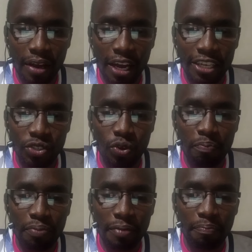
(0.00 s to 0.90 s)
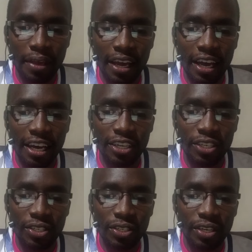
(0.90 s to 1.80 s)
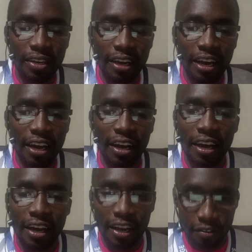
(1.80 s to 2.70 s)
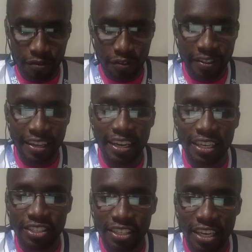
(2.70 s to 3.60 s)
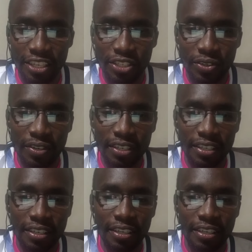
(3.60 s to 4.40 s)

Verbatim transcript: as we prepare uh, for the next lesson